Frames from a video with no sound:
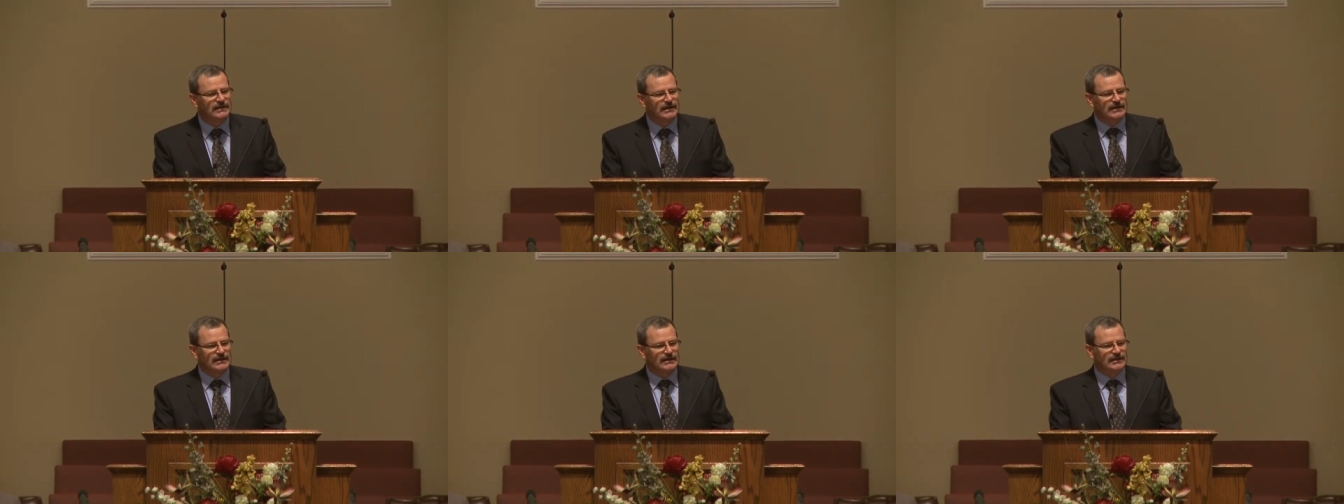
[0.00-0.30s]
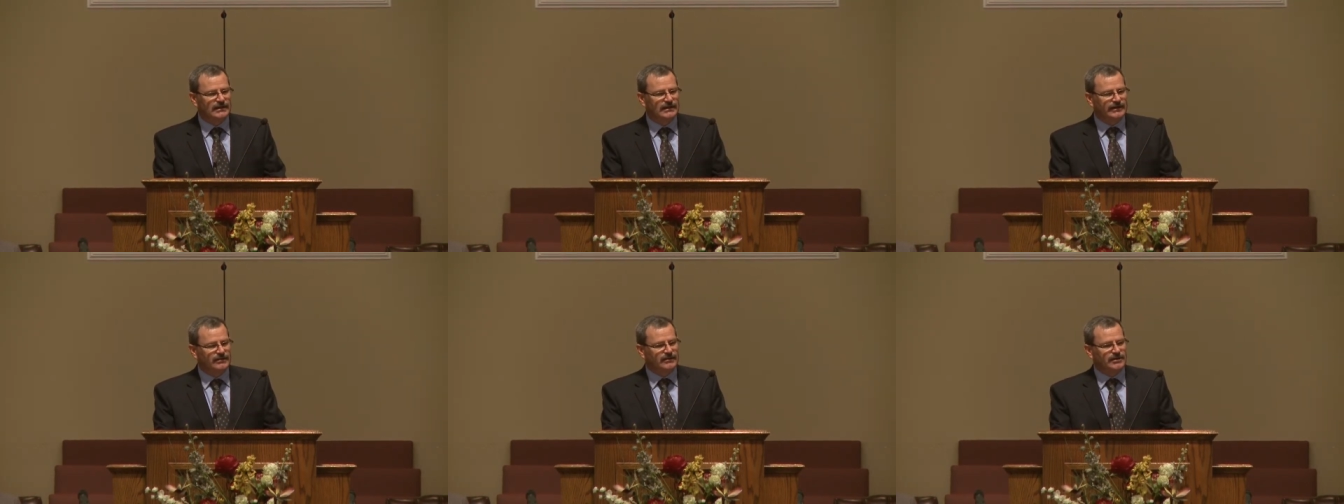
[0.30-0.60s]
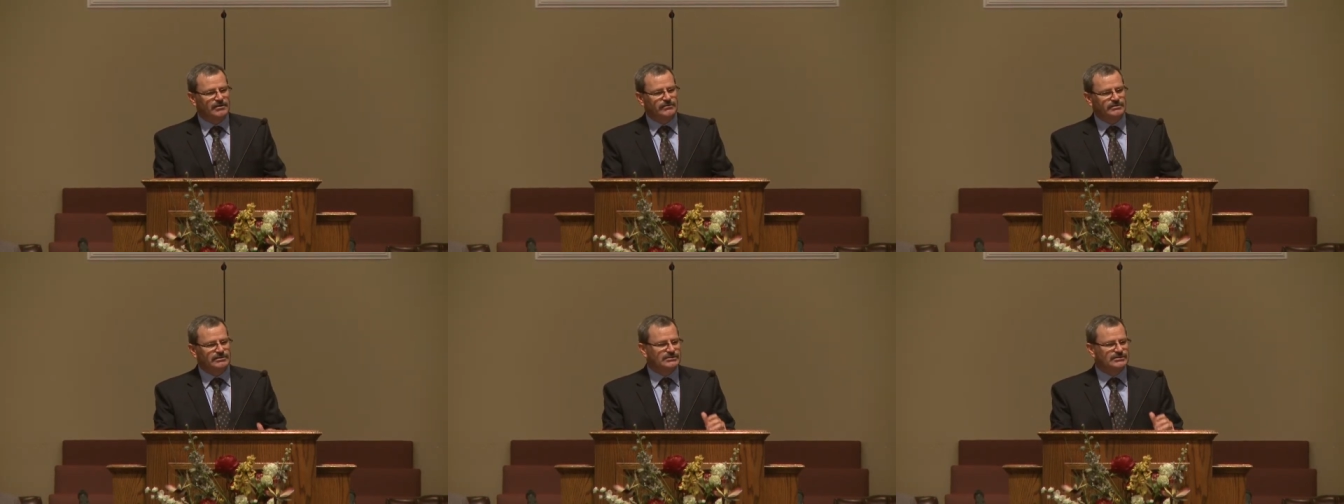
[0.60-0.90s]
how
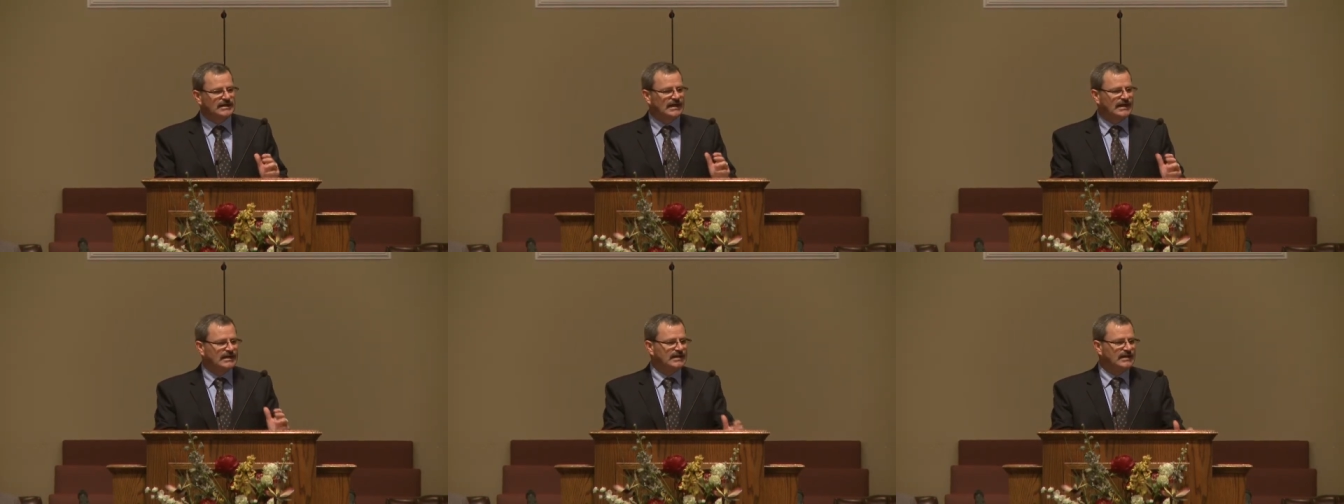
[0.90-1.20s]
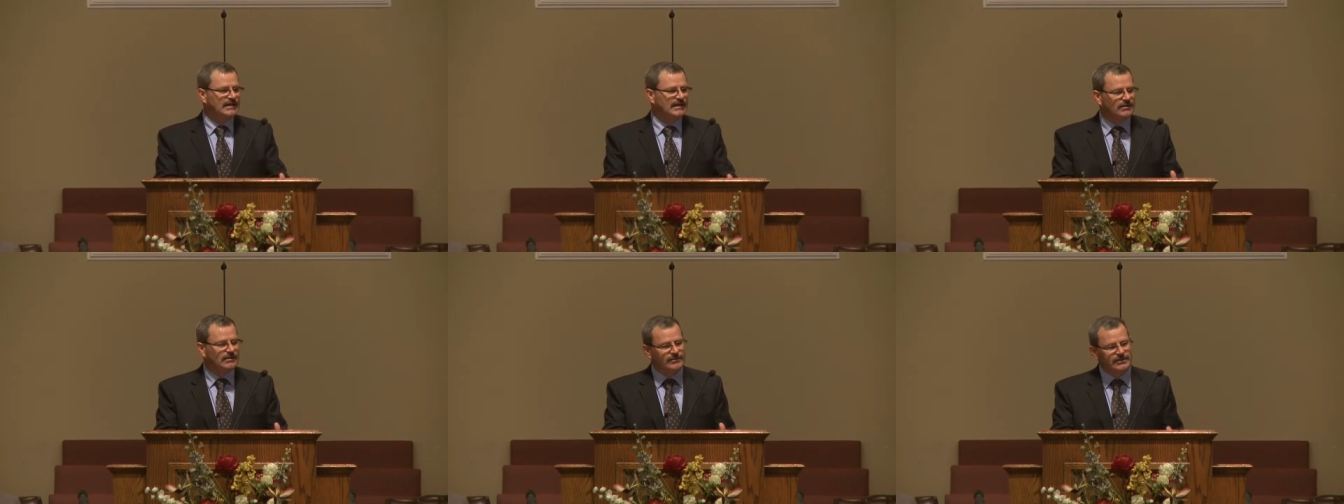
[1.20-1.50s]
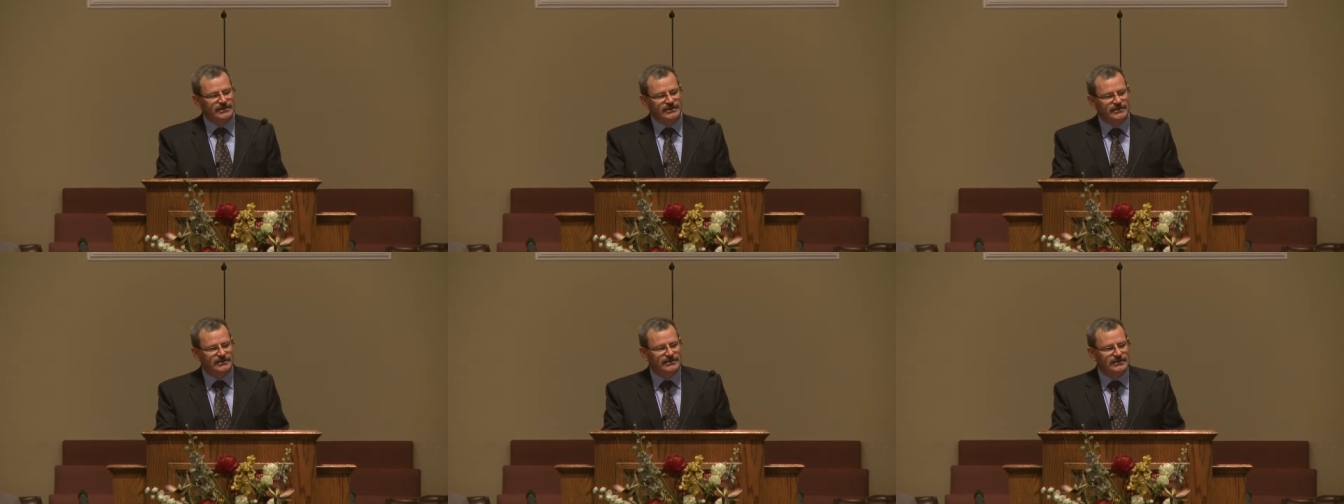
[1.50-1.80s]
he was
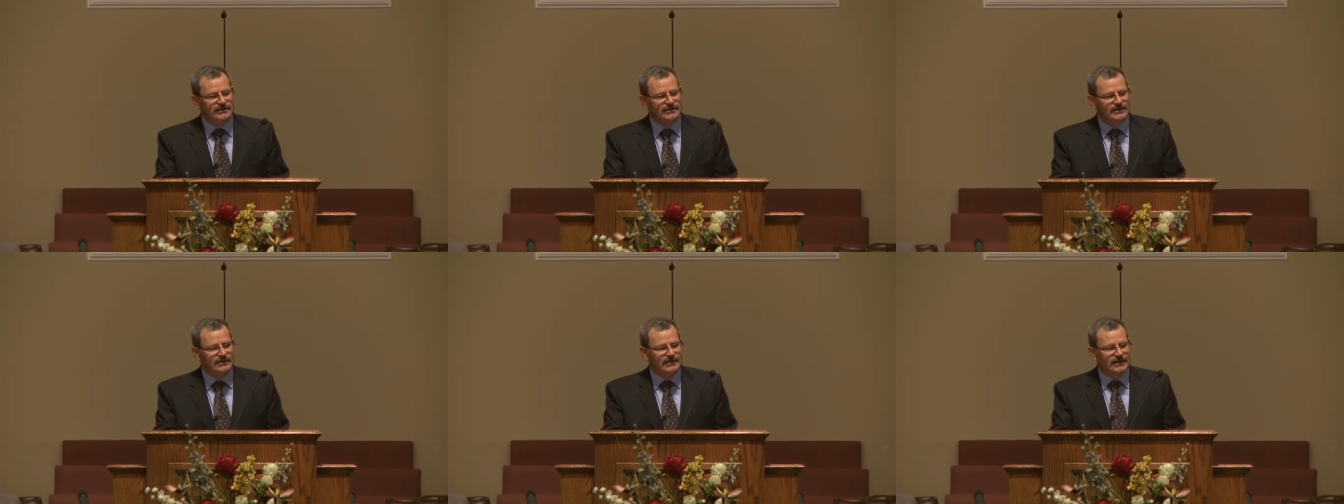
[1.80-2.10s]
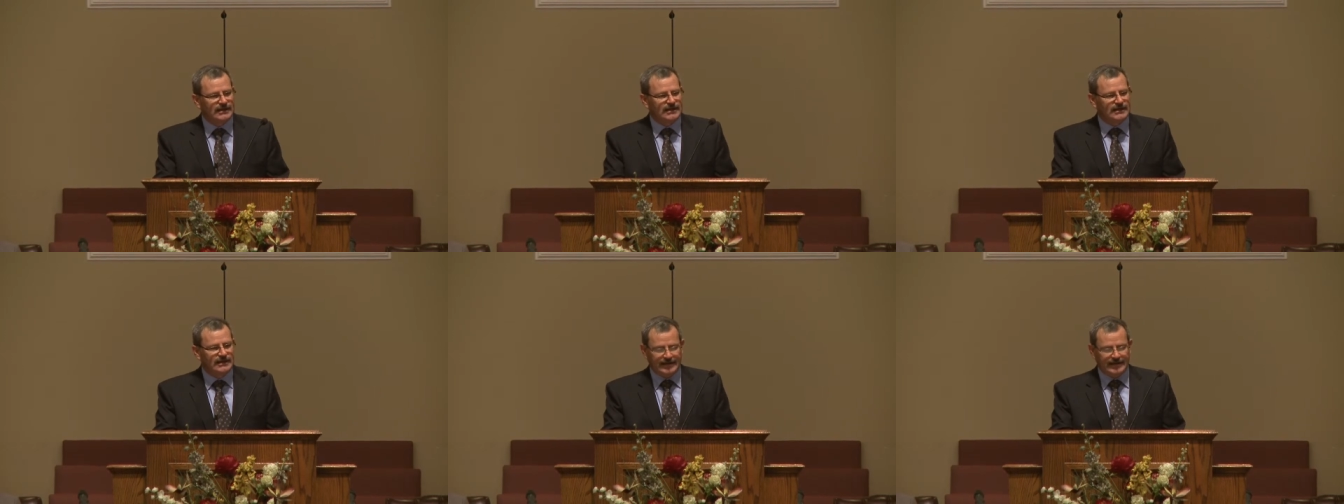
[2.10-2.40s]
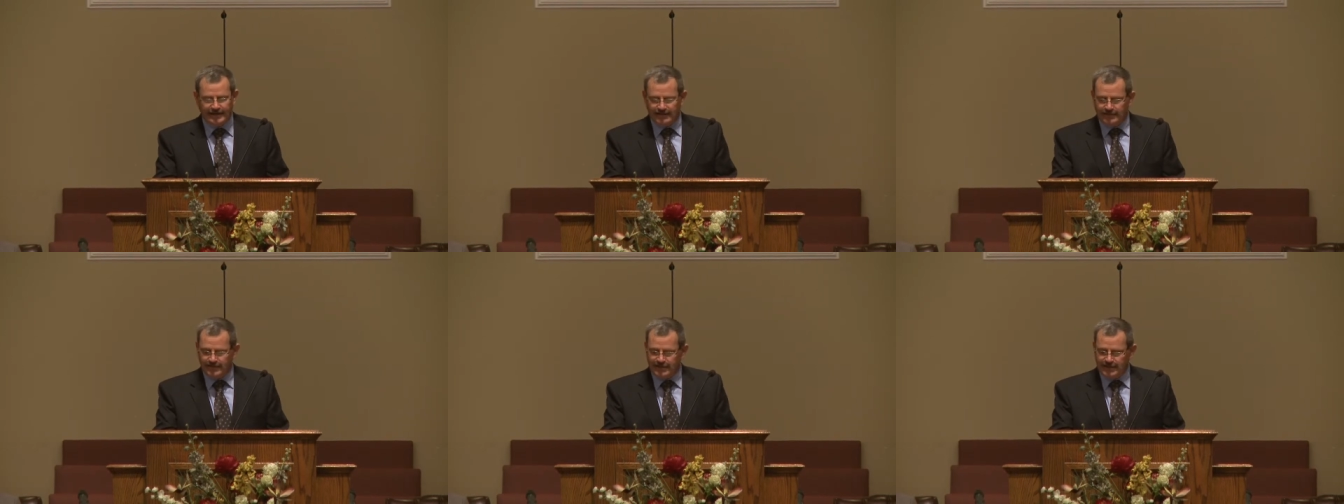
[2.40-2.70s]
dynamic, how